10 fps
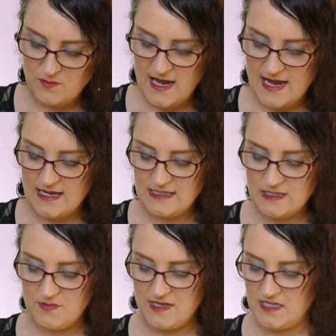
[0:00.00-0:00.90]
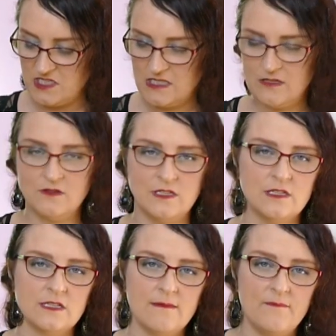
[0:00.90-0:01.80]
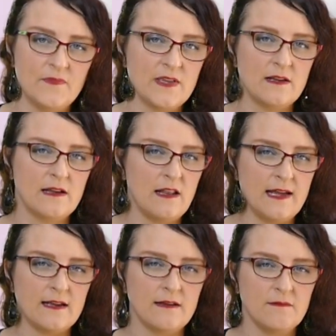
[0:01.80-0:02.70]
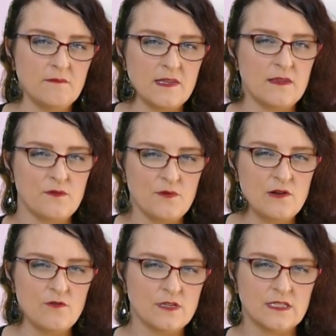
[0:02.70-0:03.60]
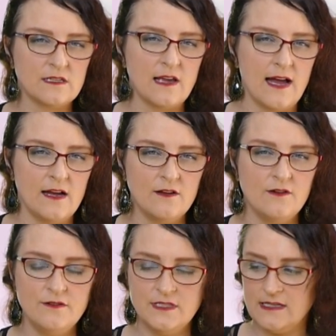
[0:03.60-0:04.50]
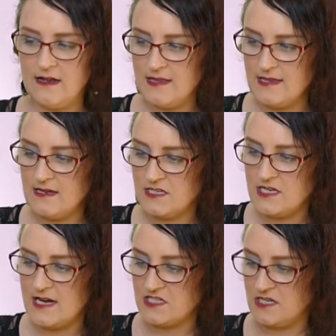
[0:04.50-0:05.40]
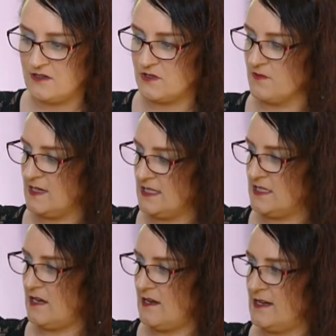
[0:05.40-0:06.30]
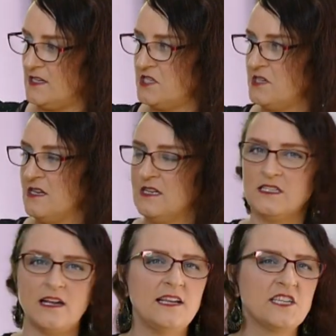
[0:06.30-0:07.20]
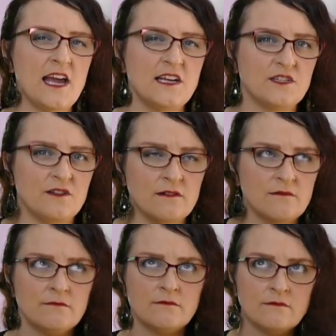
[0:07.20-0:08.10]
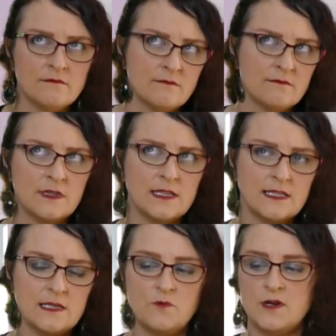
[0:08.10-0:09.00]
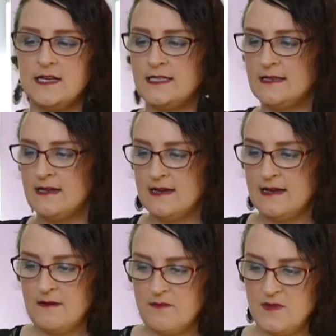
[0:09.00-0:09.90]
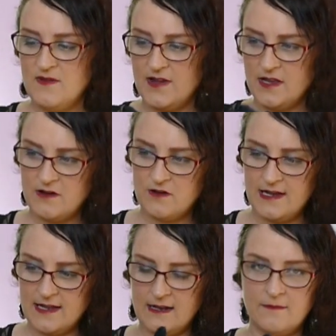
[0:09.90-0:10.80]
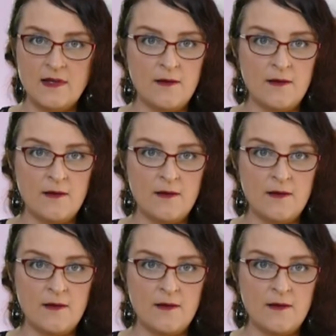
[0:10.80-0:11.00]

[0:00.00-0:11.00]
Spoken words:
pants being just so, like, the 3/4 cargos, I think she actually looks really stylish. Stylish casual in some ways. Maybe if I get her like a